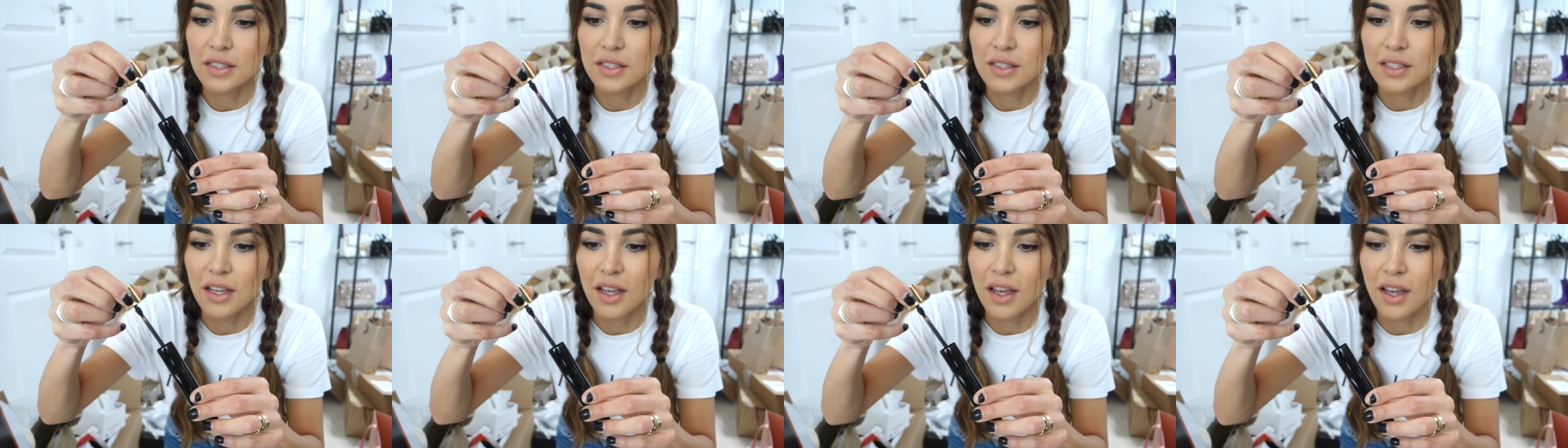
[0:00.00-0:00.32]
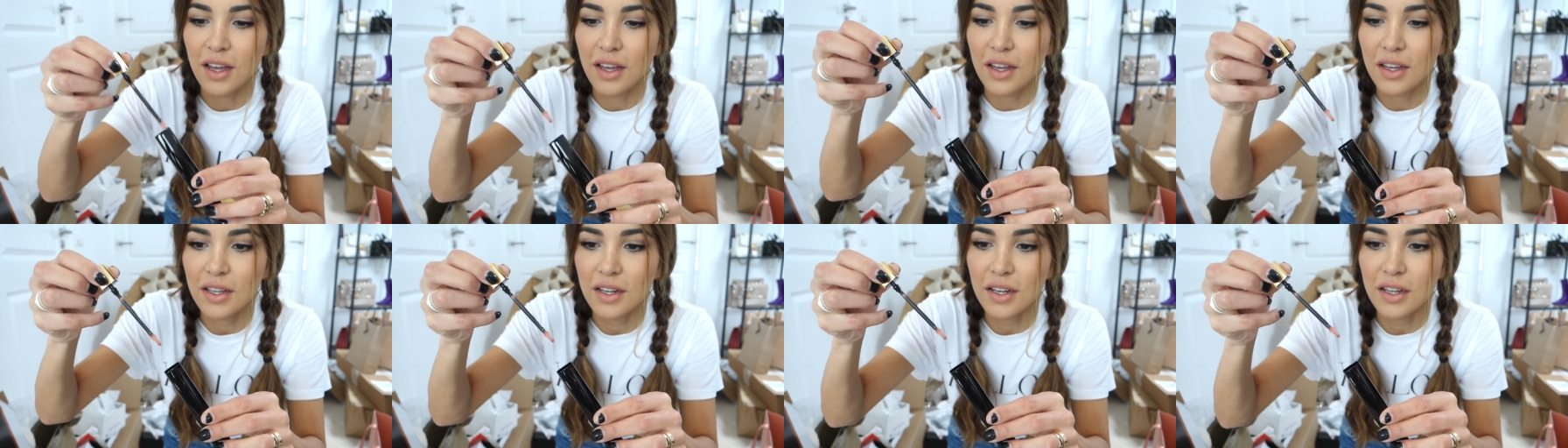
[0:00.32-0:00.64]

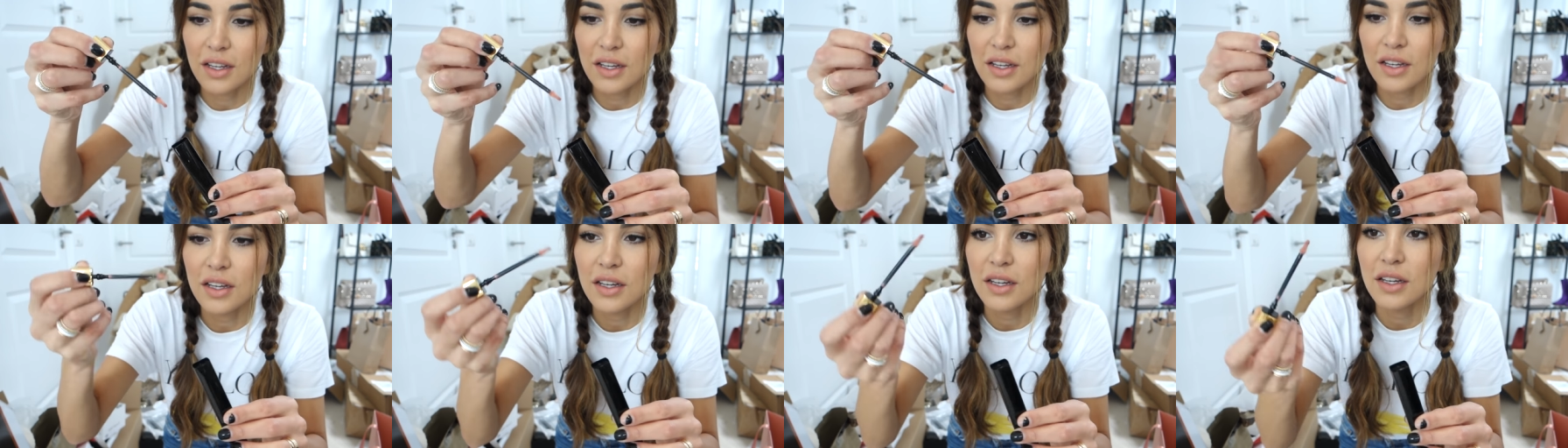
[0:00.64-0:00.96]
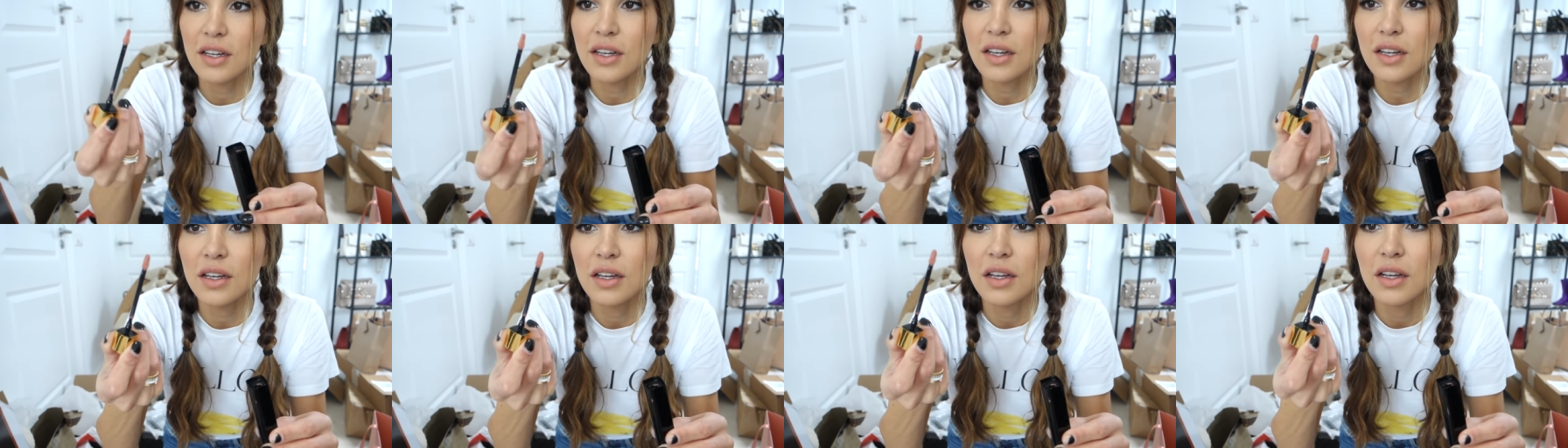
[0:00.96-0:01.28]

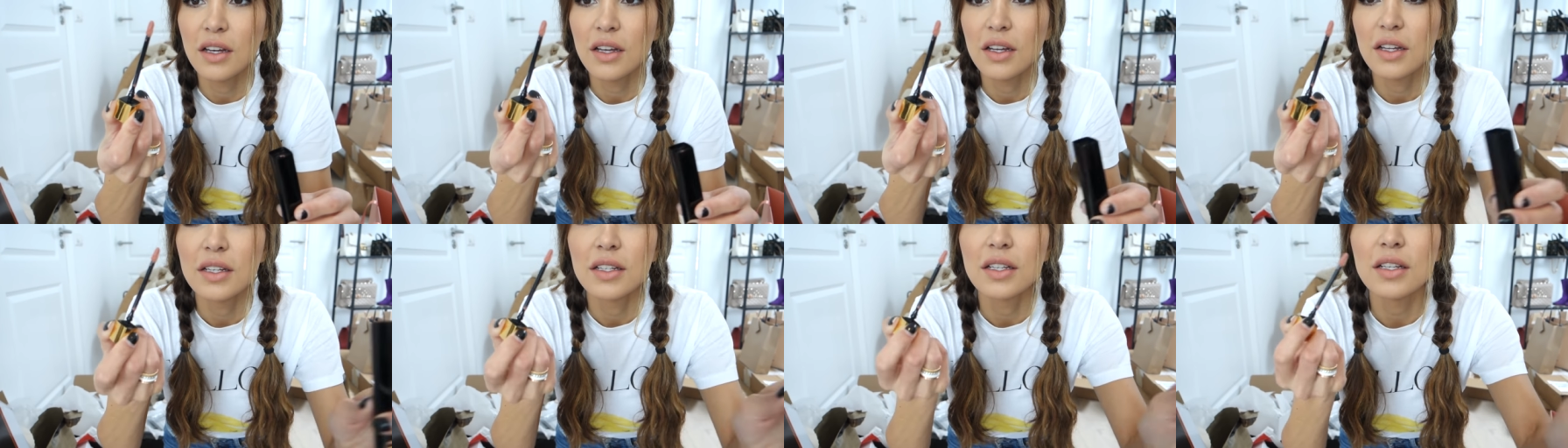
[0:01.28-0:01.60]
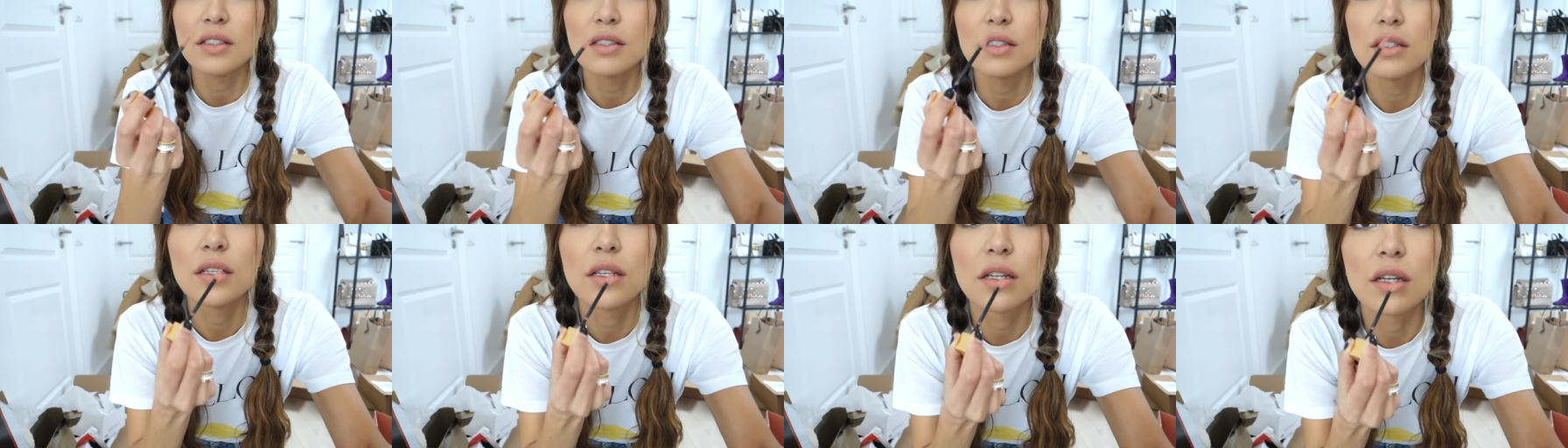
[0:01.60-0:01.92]
ta-da.
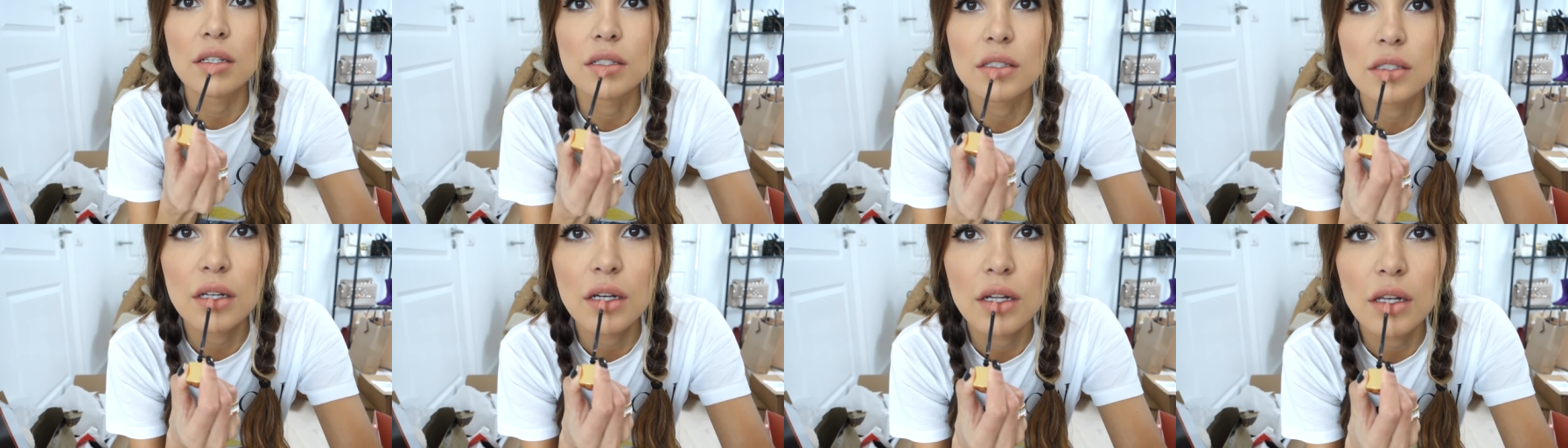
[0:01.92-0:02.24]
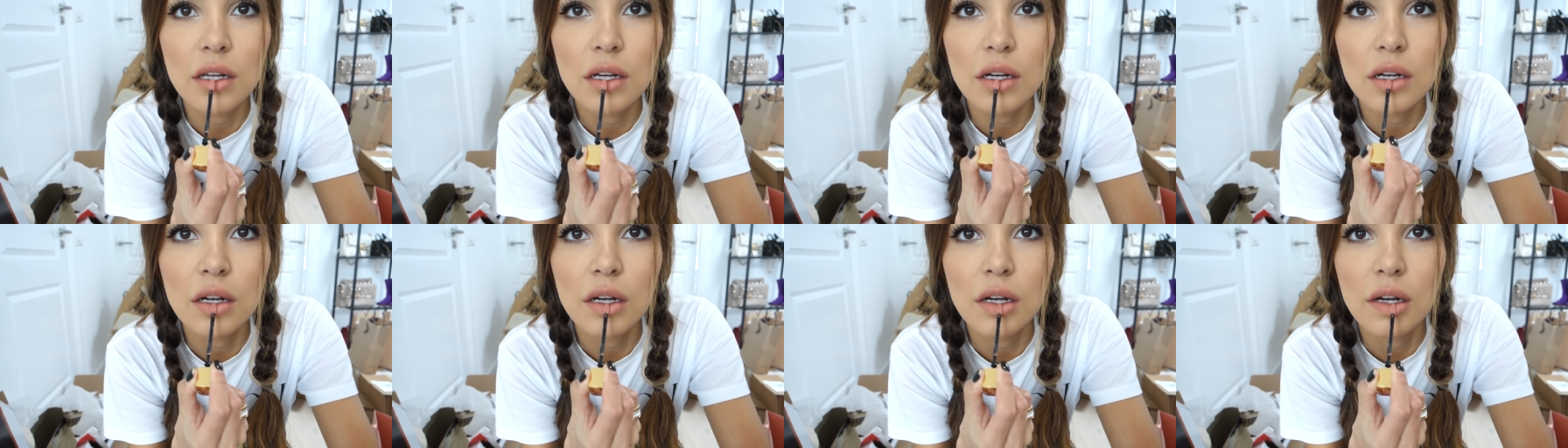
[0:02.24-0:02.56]
That's a nice
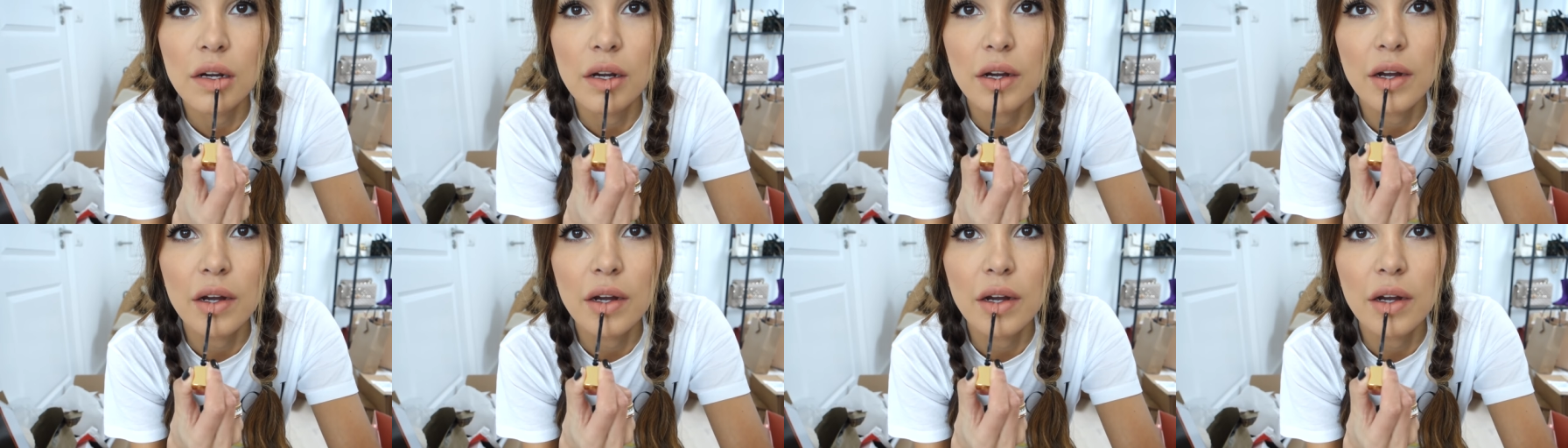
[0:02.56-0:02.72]
color.